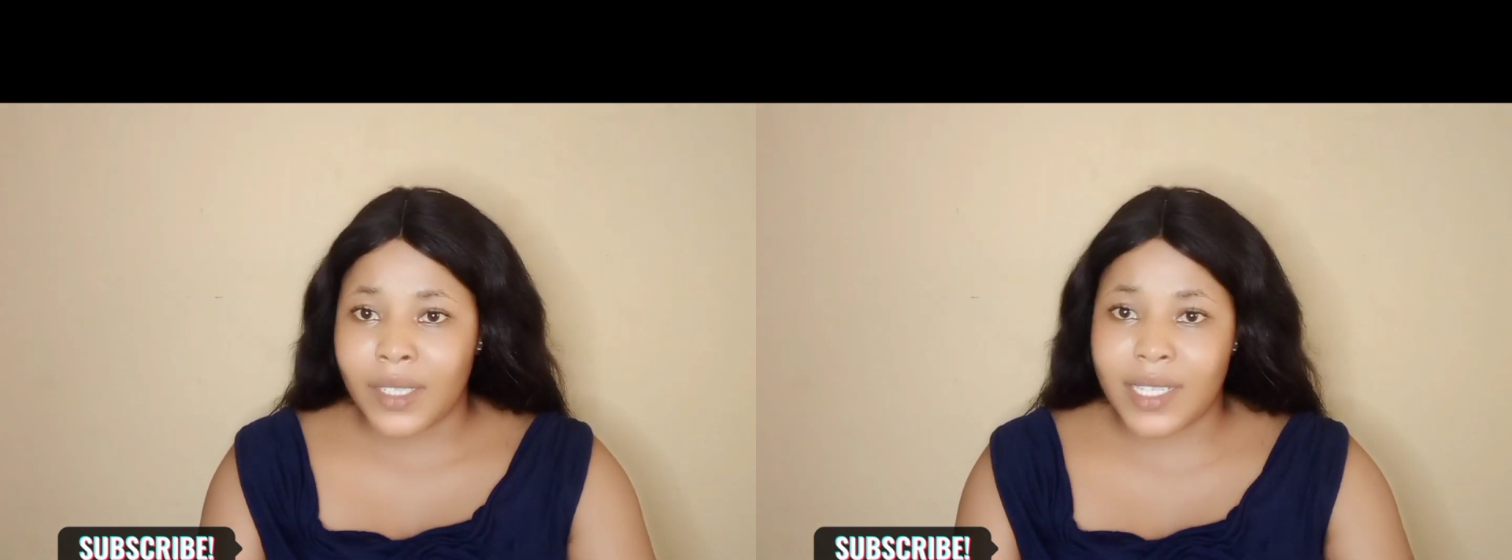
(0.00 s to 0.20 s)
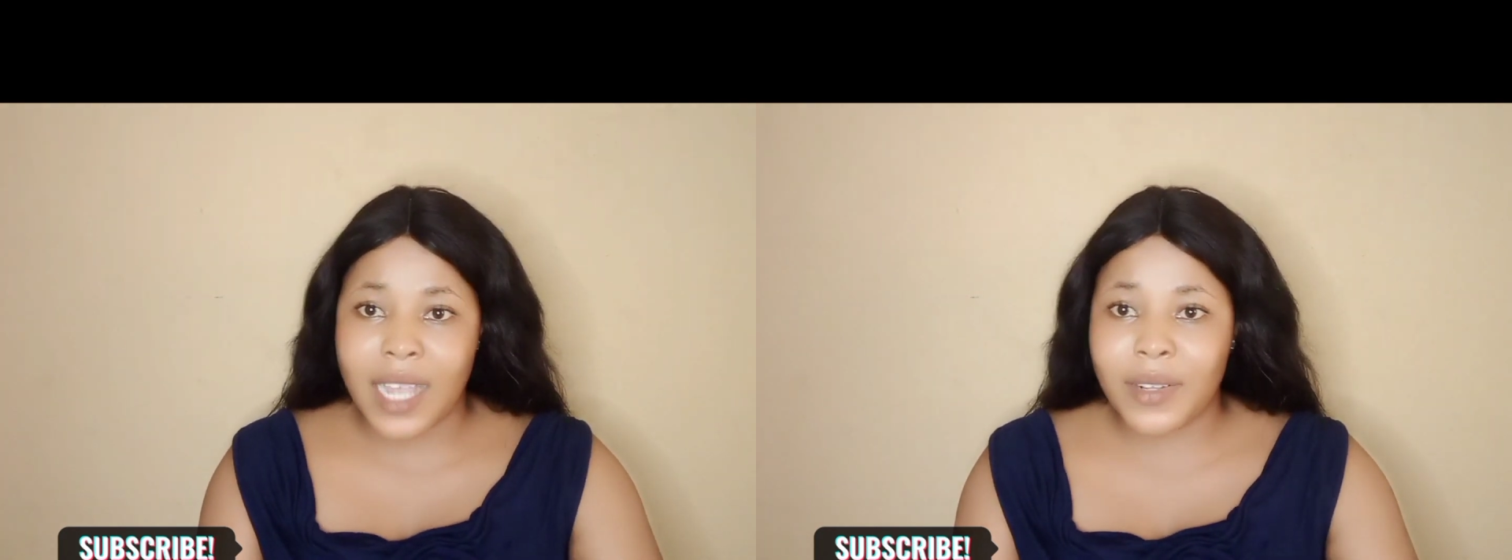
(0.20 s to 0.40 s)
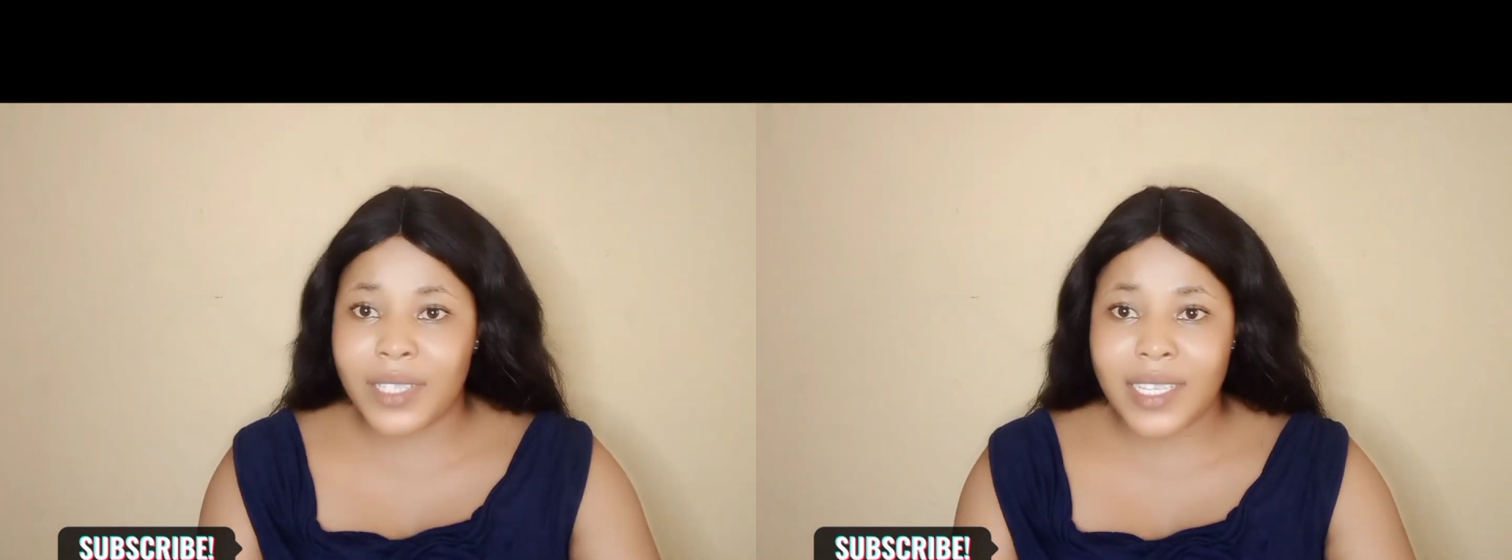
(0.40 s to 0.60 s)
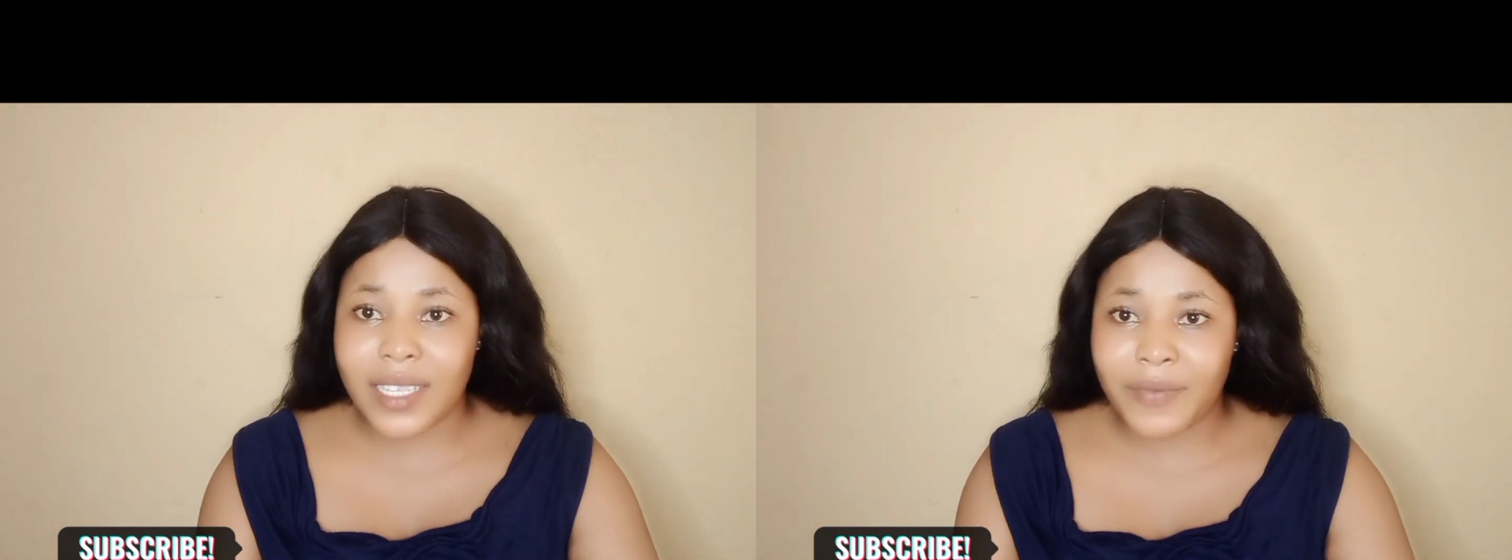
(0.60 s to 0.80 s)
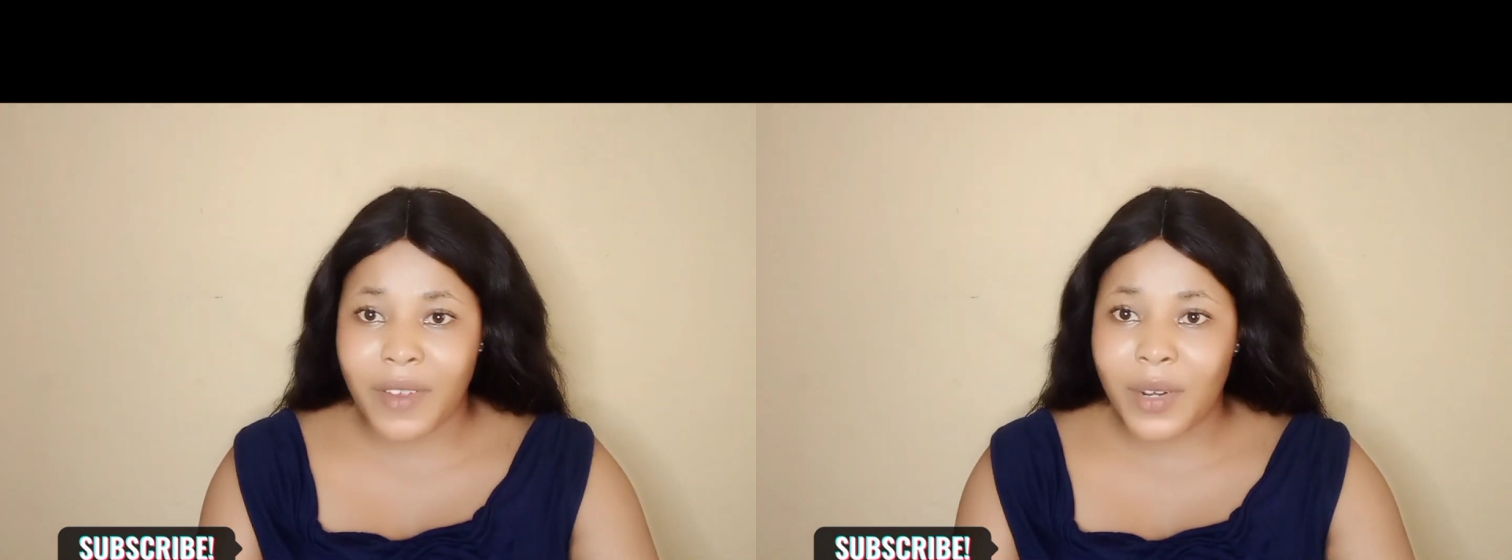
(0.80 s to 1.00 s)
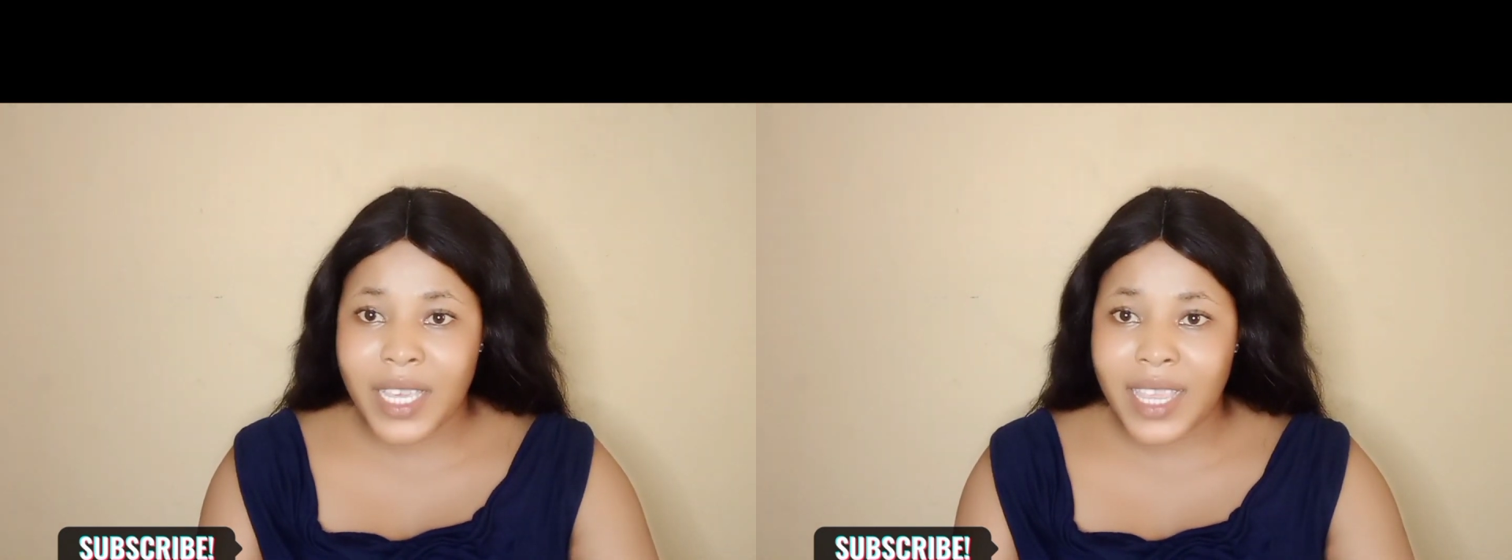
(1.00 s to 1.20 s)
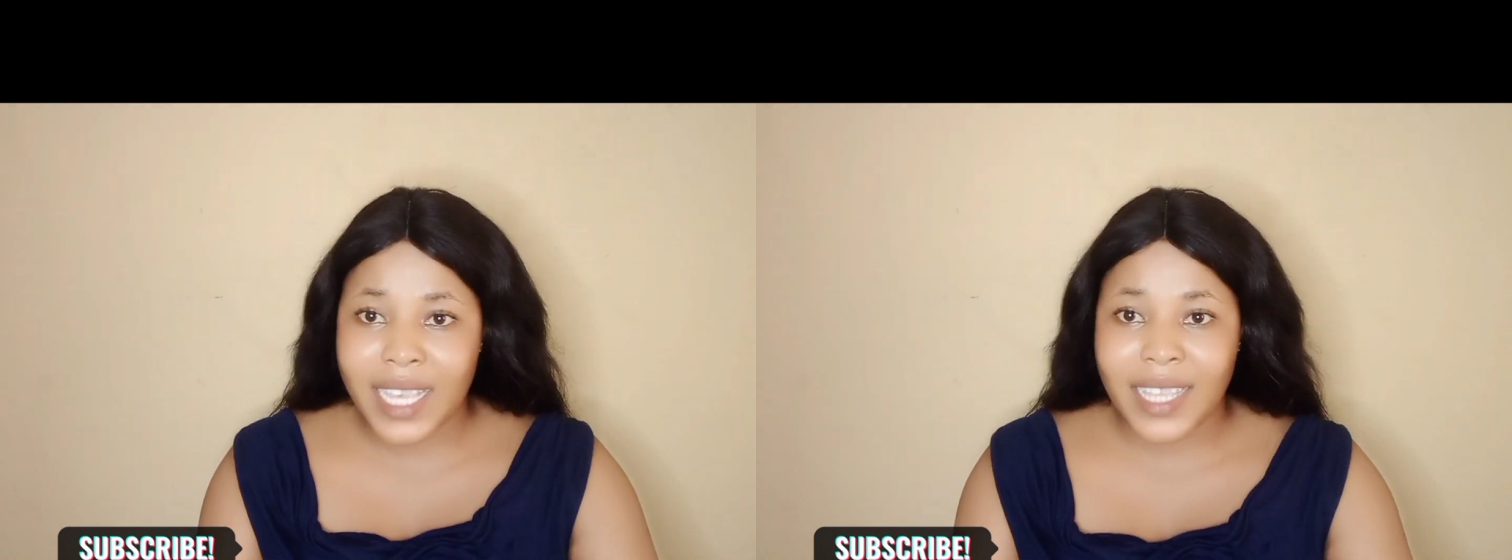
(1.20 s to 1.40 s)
Because I noticed it's following,